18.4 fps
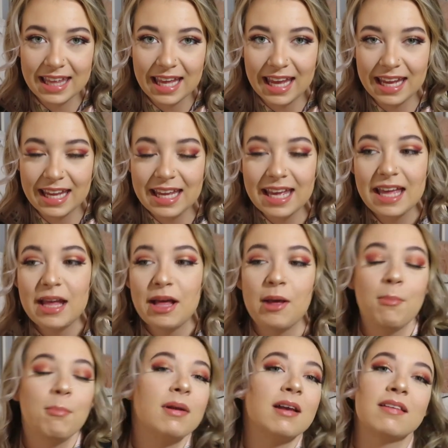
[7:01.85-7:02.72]
thing
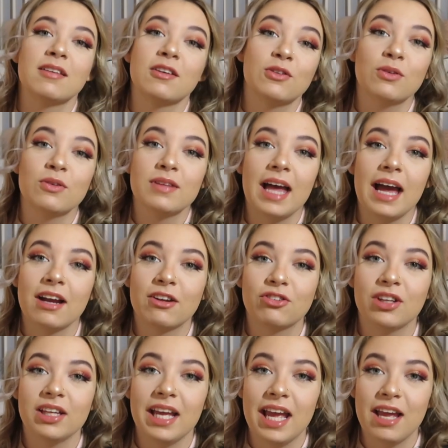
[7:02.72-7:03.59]
because this was
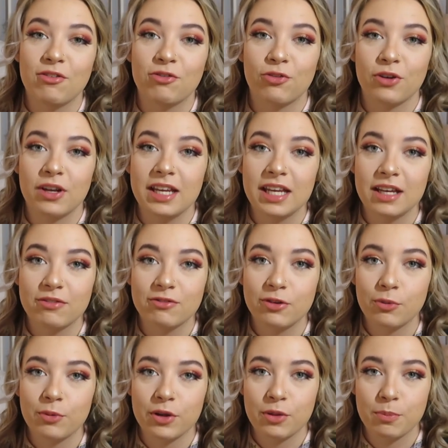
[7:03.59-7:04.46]
actually a free
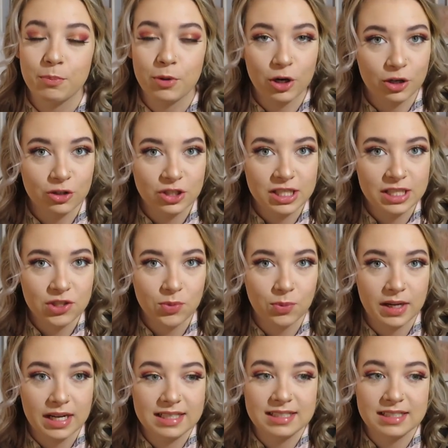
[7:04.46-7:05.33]
gift with purchase
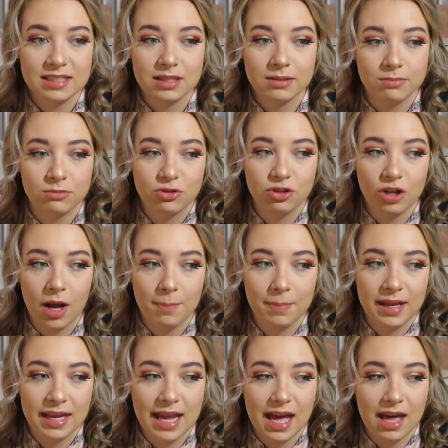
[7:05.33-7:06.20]
when I did some
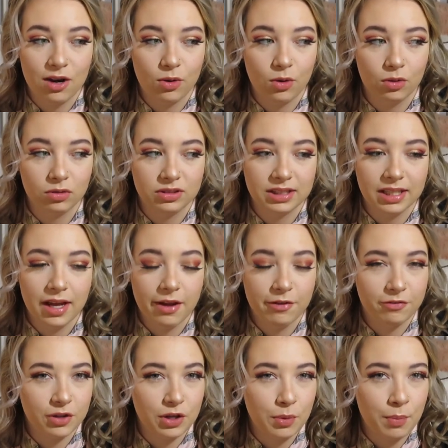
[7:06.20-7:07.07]
shopping at Ulta
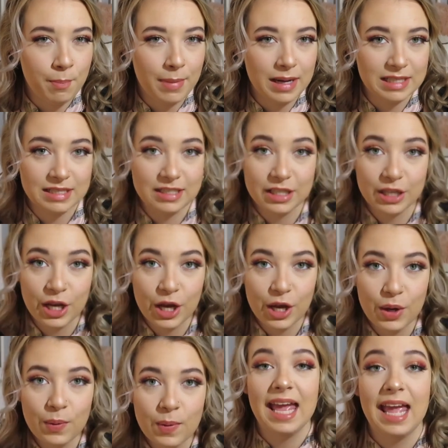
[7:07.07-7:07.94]
a few months
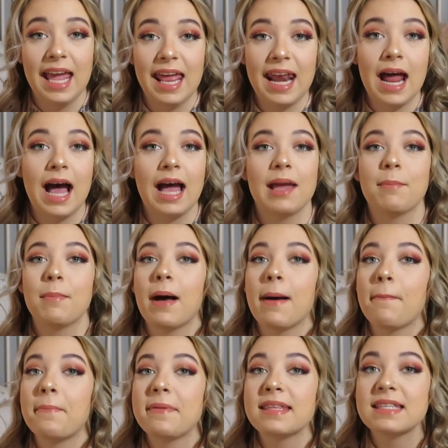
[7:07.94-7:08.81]
ago, and I am
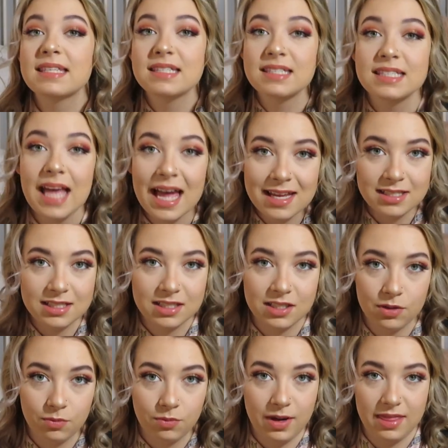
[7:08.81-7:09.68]

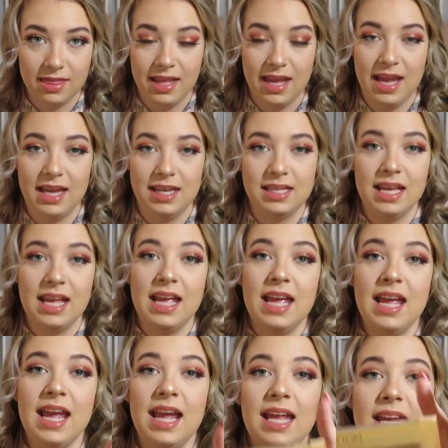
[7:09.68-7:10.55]
obsessed with it.
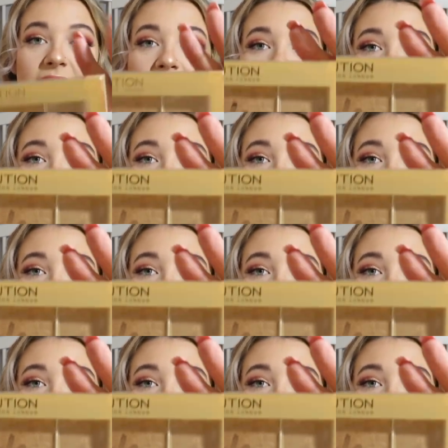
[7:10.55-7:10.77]
And